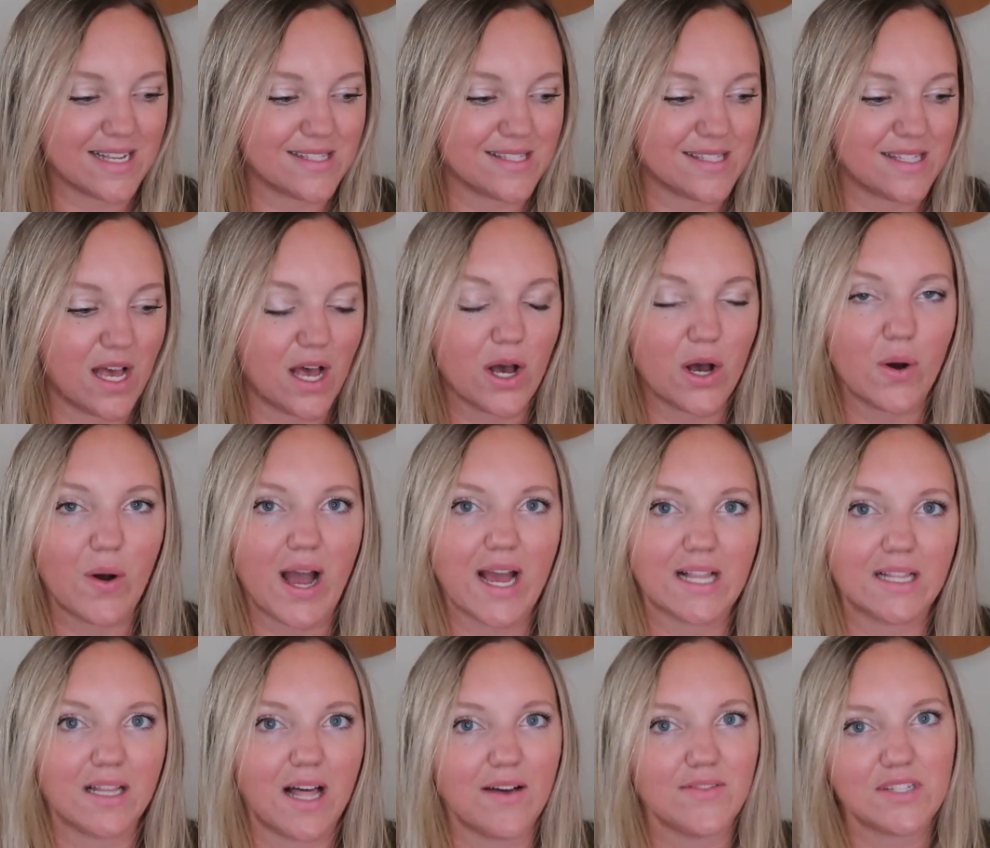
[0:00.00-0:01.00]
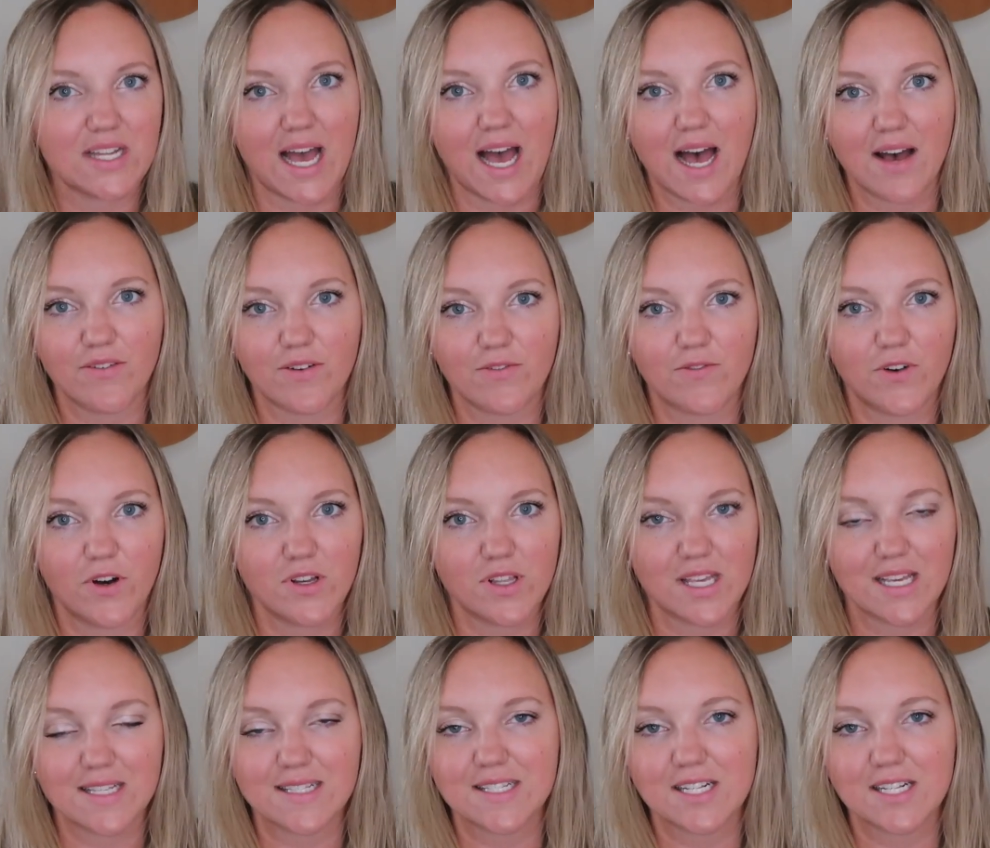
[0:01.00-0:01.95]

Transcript: And so I love to have a fully